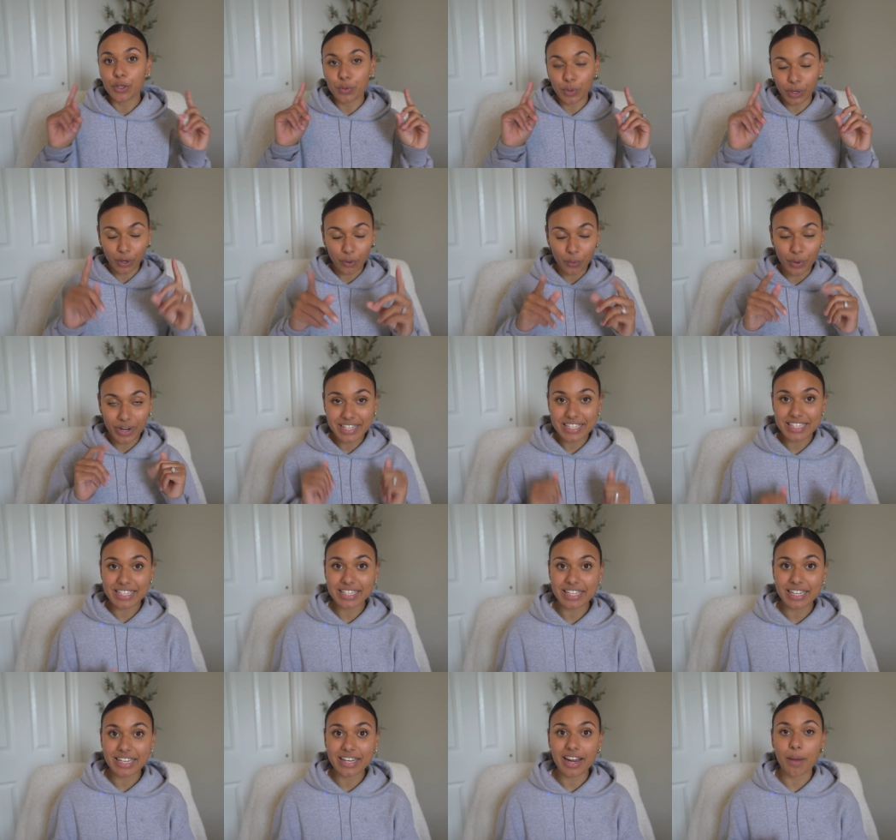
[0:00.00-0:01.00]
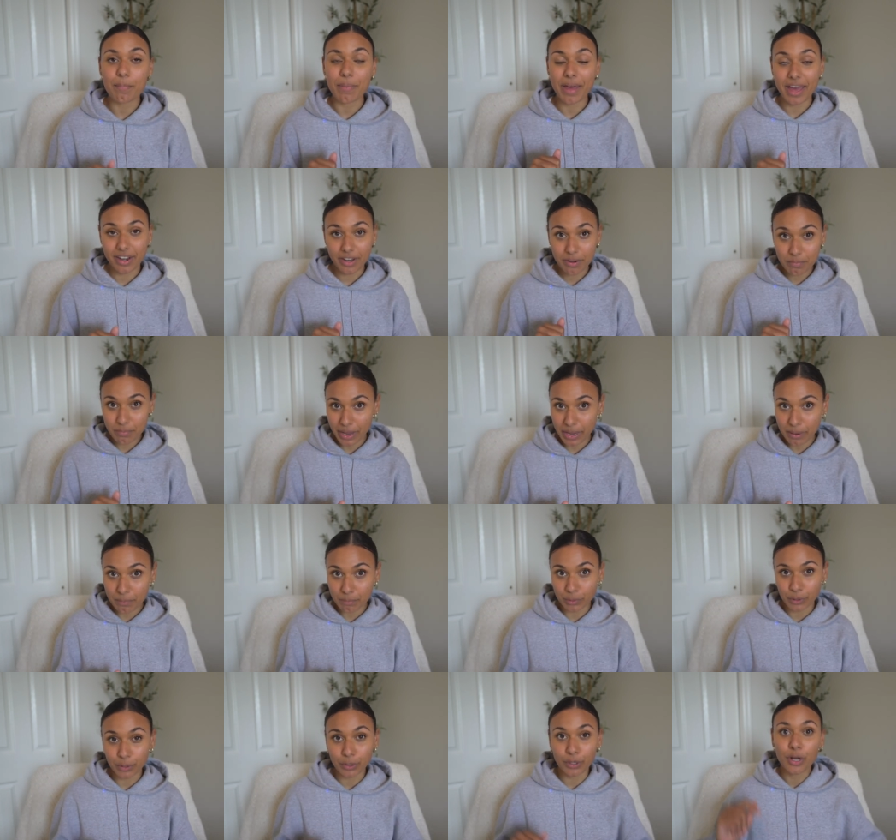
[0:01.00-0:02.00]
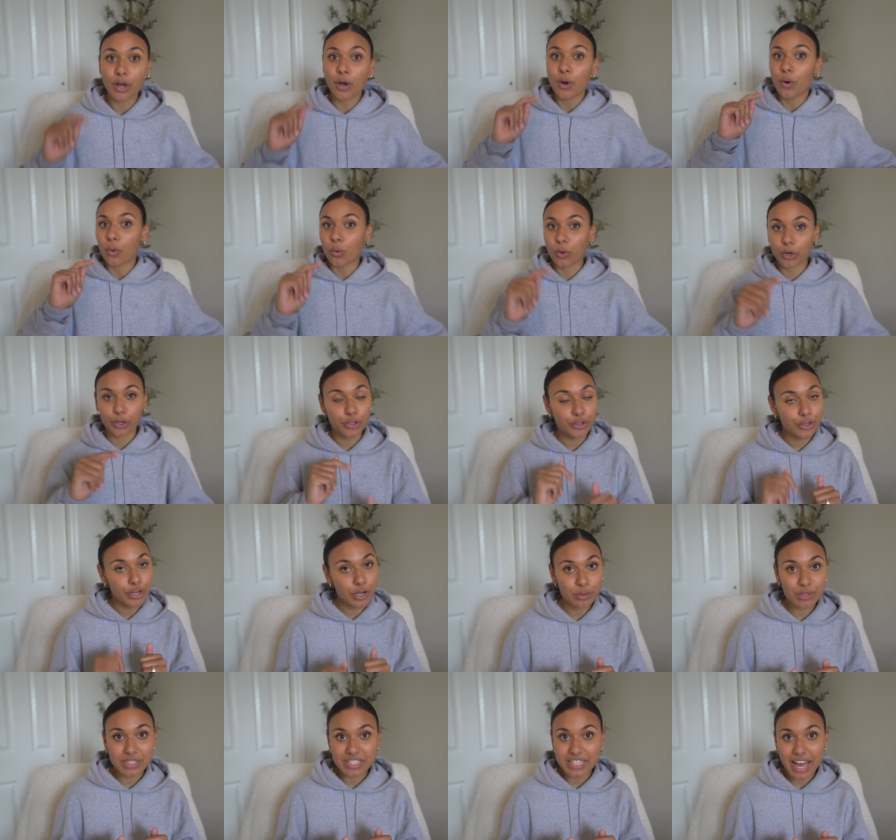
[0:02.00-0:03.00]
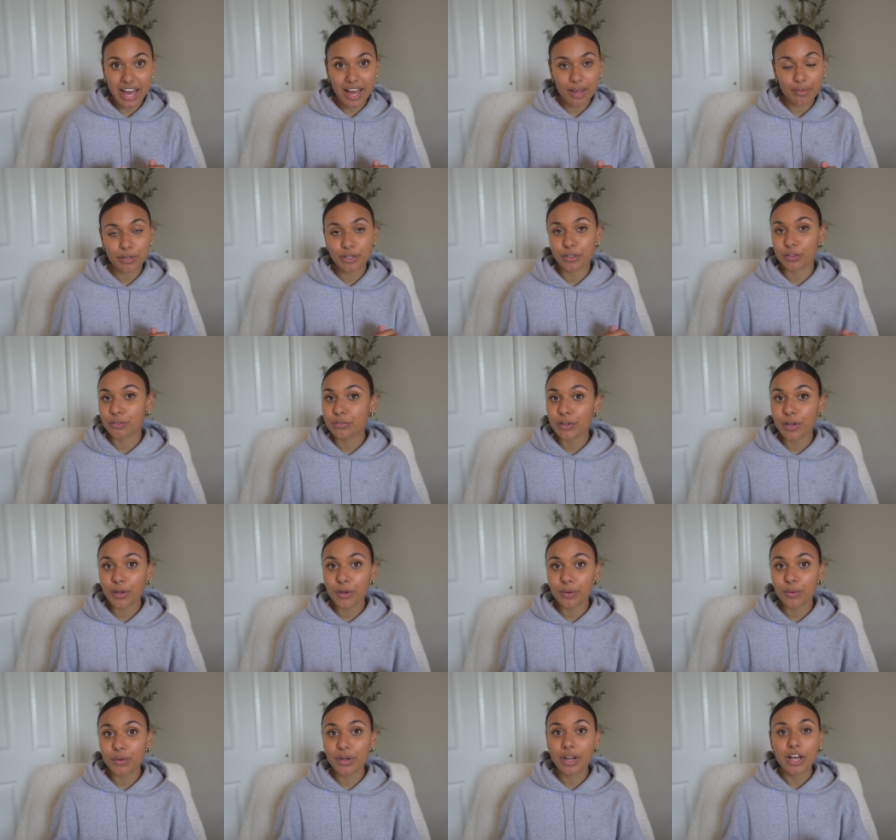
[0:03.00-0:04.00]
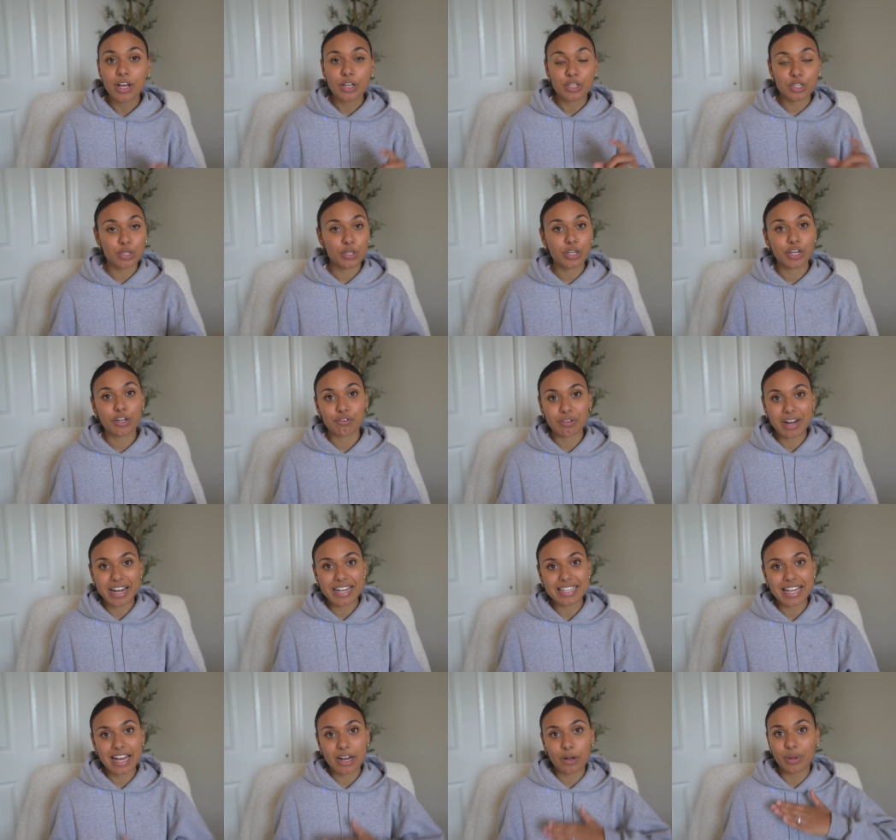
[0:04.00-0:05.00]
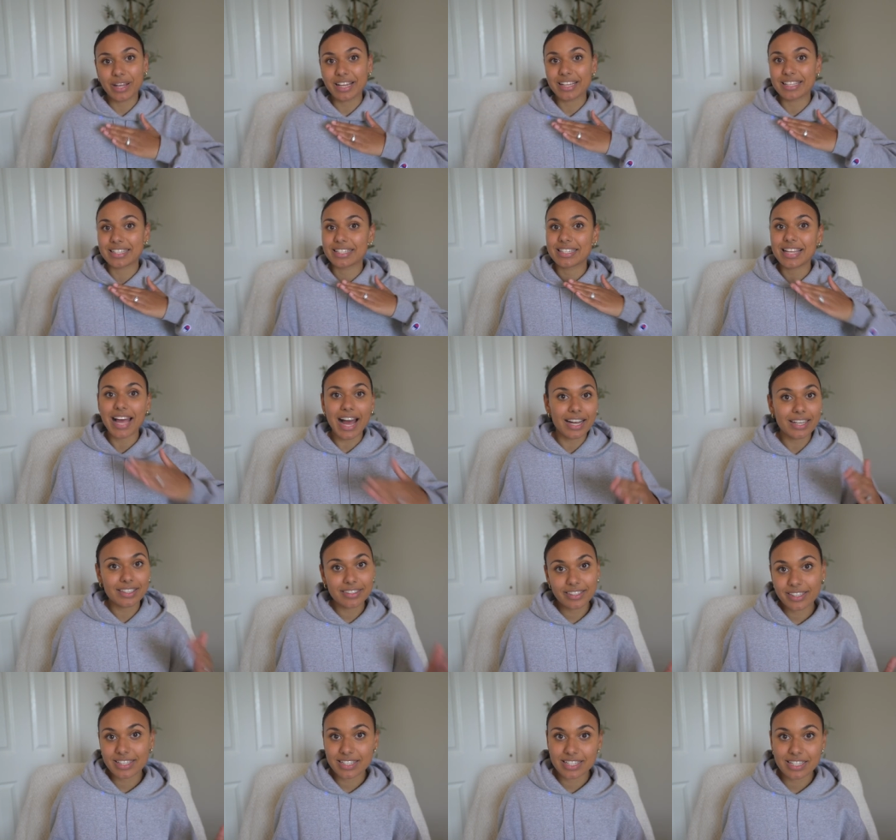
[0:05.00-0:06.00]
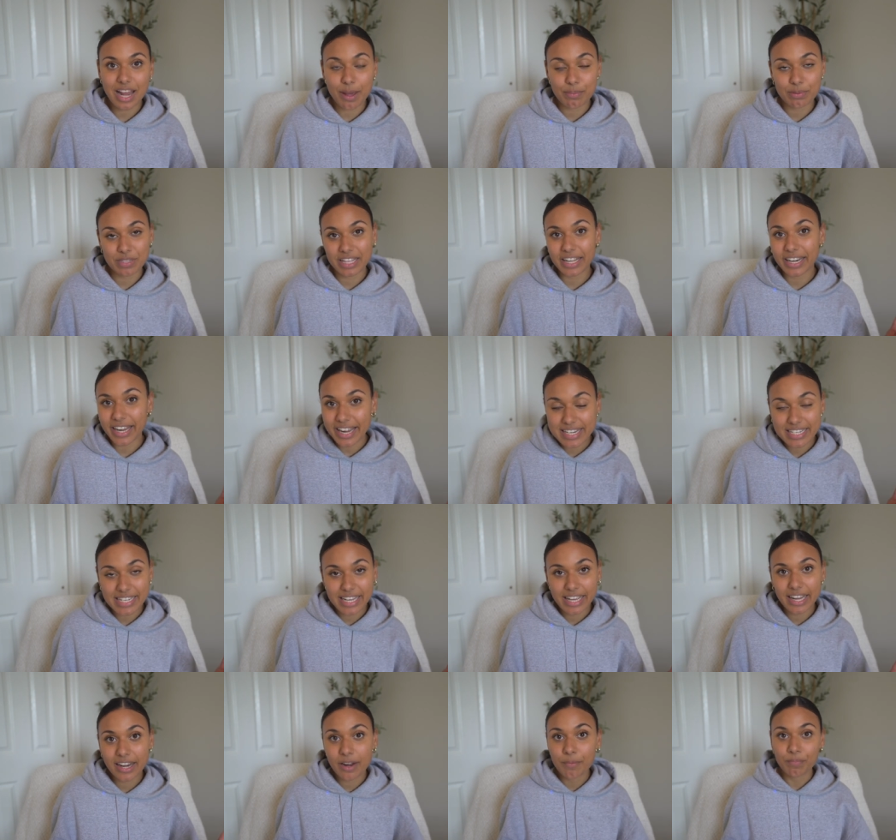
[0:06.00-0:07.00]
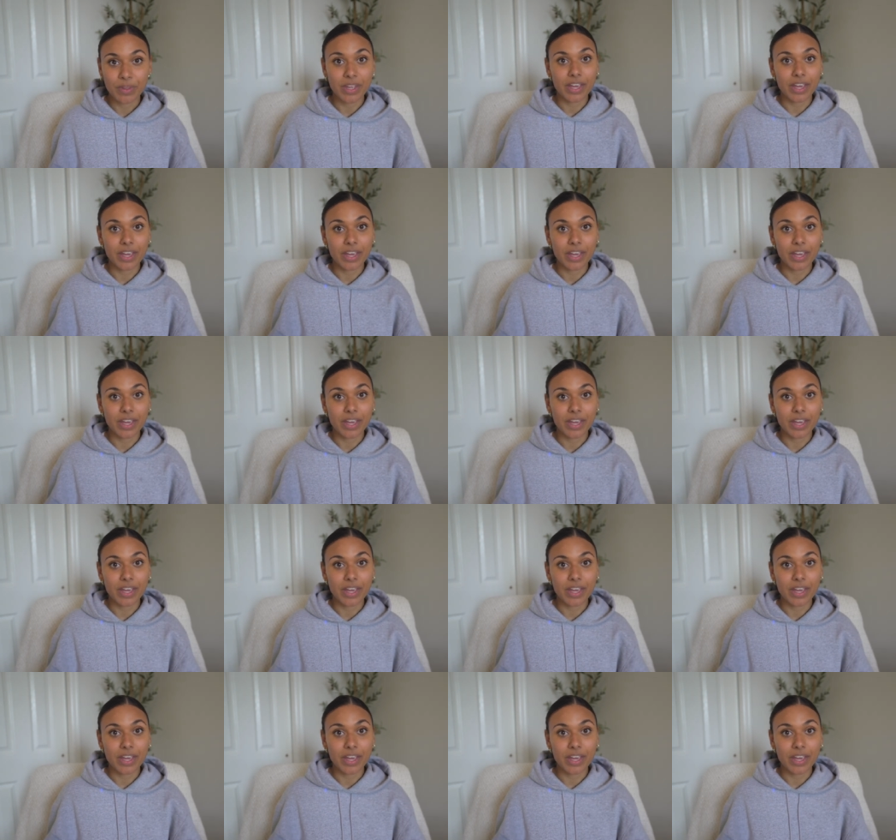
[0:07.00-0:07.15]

you are going to need a pen and paper or your notes tab in your phone so you can write down exactly the steps that I did